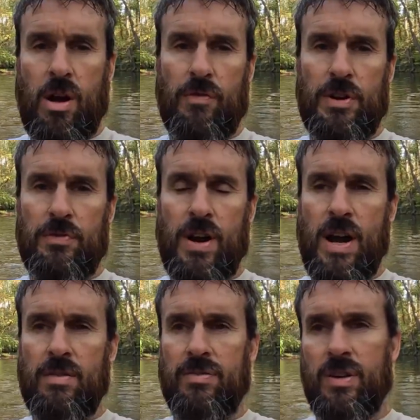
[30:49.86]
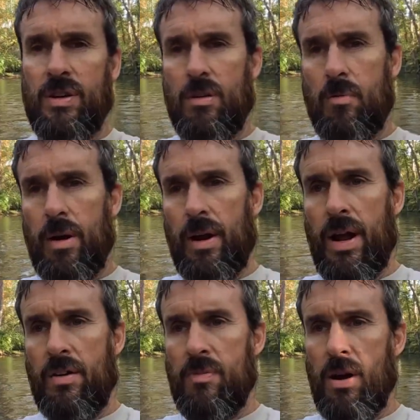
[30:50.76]
Route 55. I'm about a
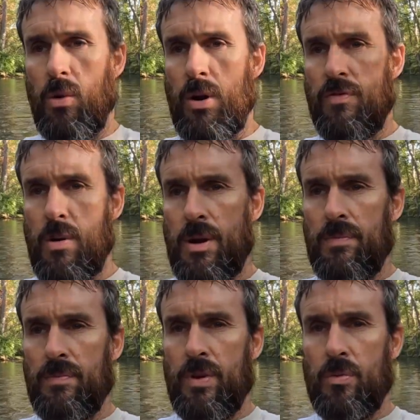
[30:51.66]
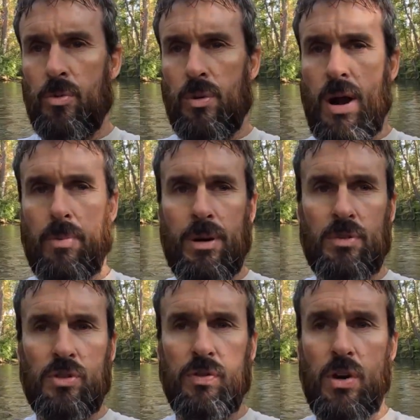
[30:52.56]
half mile away from it, and we'll be wrapping up
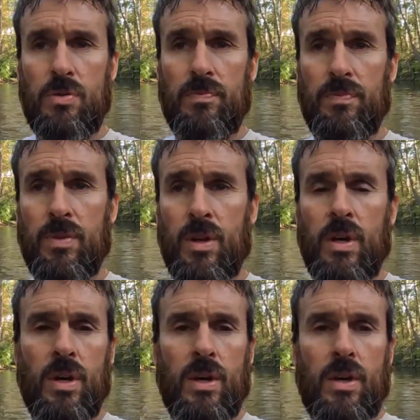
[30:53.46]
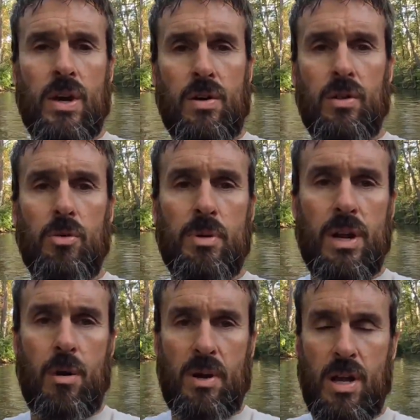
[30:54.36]
this float. Here in a little
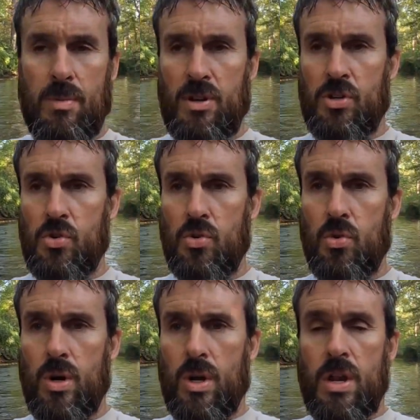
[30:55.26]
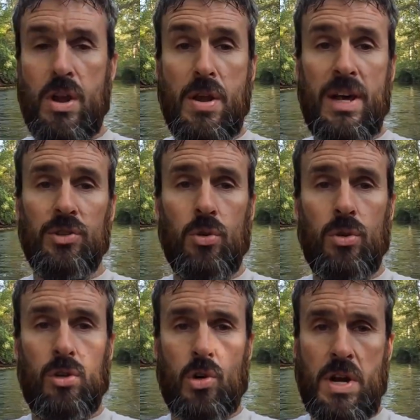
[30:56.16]
bit, I'll be coming to Nettle
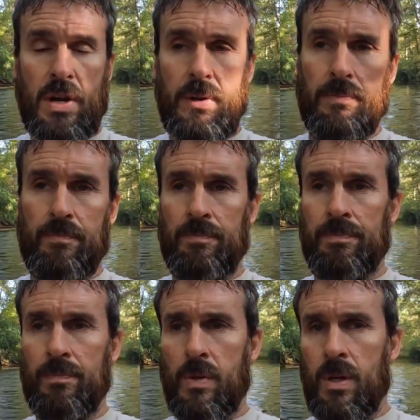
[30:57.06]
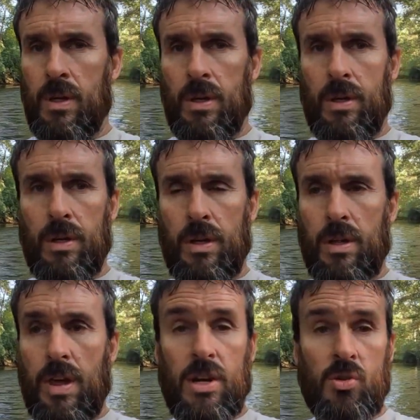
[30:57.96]
Creek.
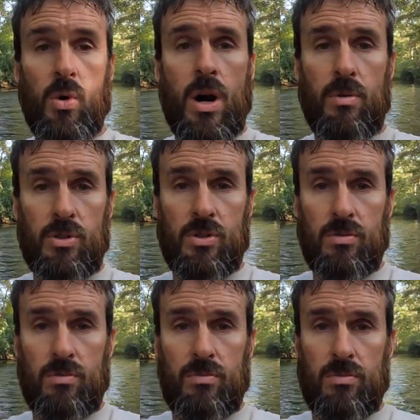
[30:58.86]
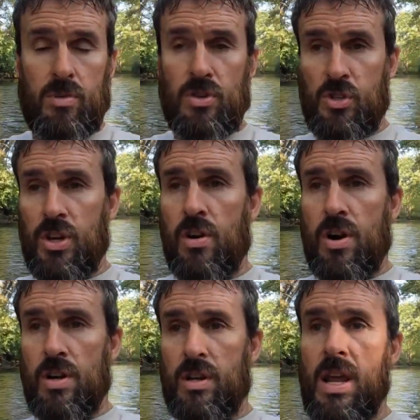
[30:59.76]
And that is where I was
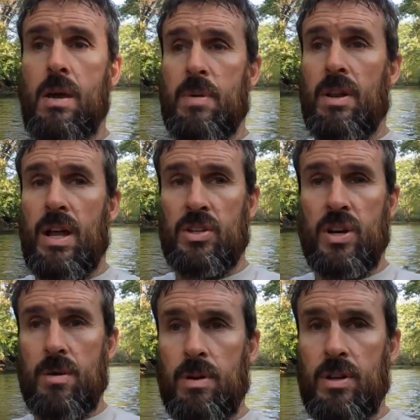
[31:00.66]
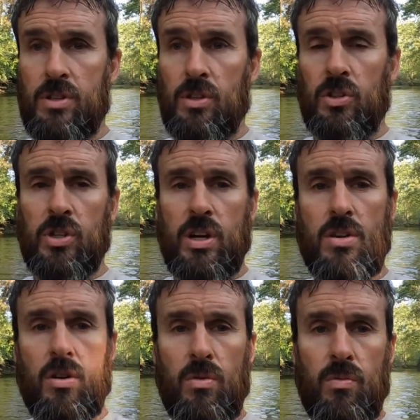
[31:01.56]
considering camping last because it looks
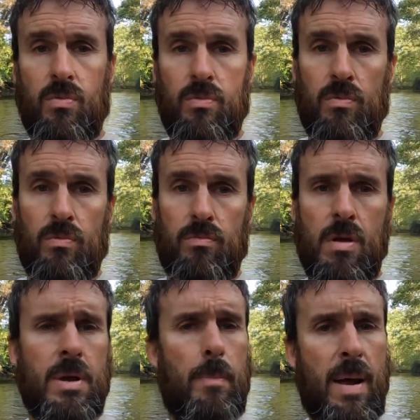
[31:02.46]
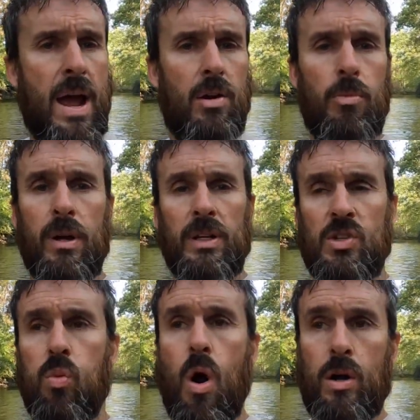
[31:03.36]
like you can maybe not paddle, but at
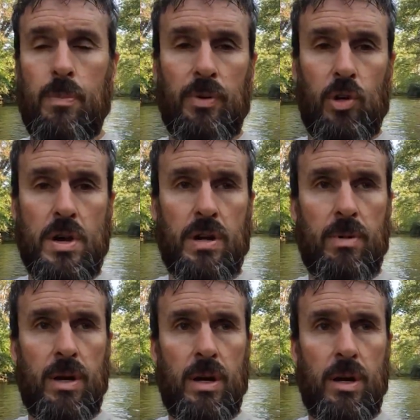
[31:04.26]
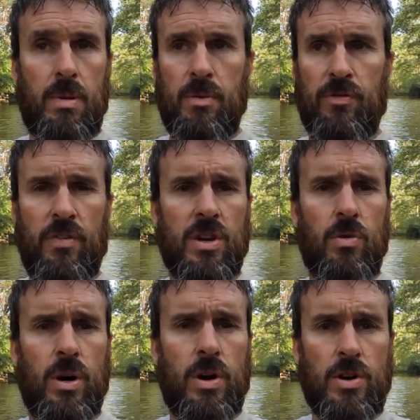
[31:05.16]
least walk up the creek about maybe 50
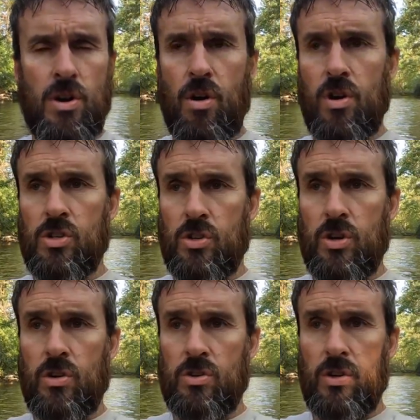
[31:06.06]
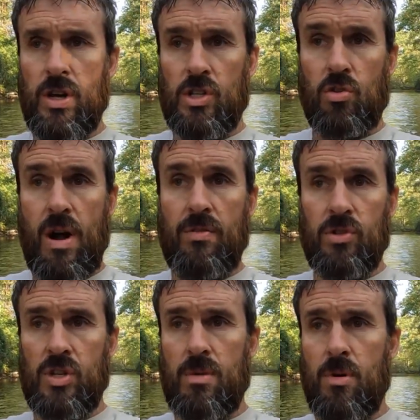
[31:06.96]
to 100 yards, and there's a nice gravel
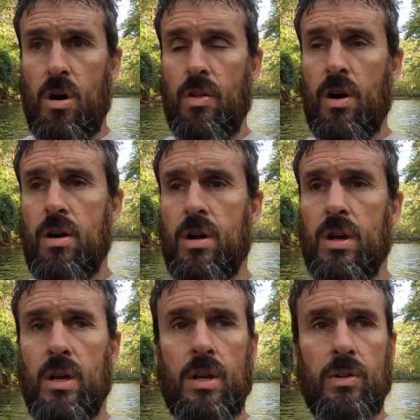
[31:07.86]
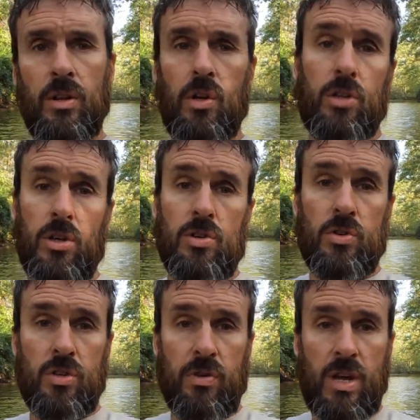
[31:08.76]
sandbar there that looked
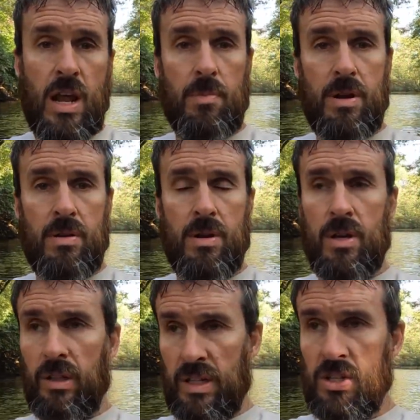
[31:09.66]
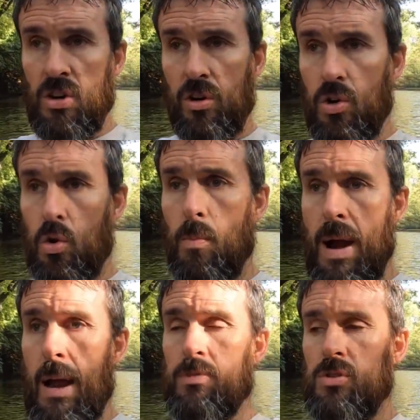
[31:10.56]
conducive to camping, at least on Google
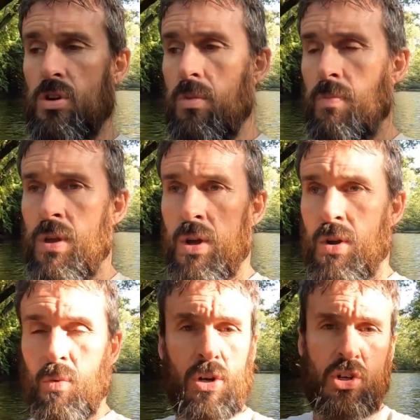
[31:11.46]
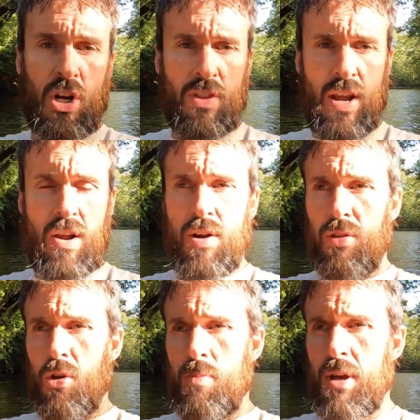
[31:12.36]
Maps. So we're gonna check that out here
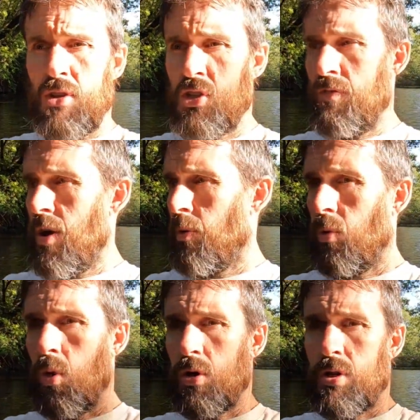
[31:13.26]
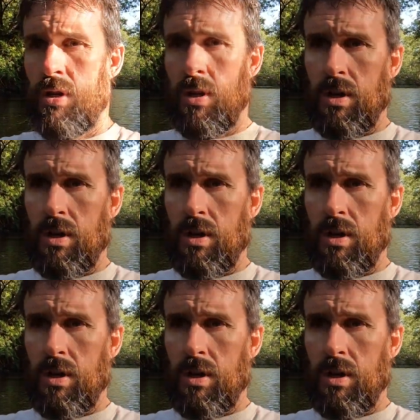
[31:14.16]
in a little bit and see if that would have worked.